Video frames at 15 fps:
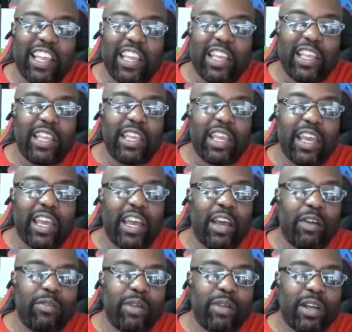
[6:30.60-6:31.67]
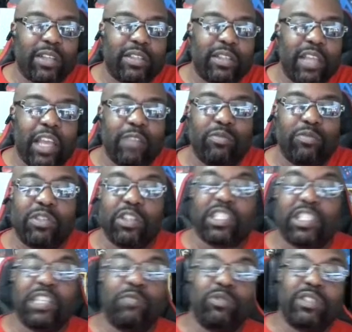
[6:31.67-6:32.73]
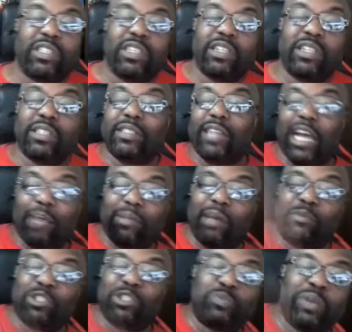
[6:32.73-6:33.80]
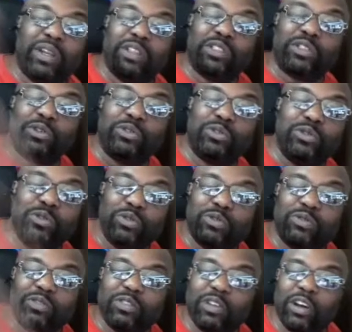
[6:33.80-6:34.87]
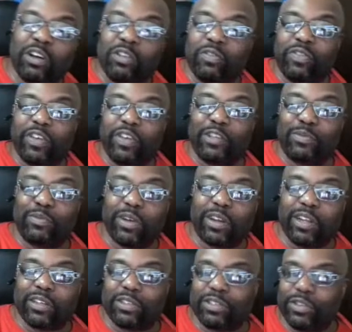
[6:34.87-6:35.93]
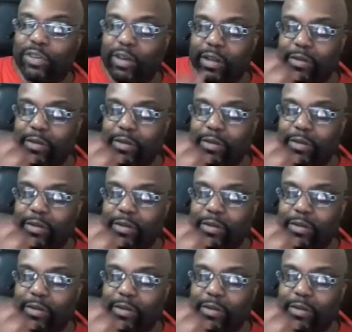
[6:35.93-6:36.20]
Yeah, it was in the time I was spinning through on Facebook and I saw it.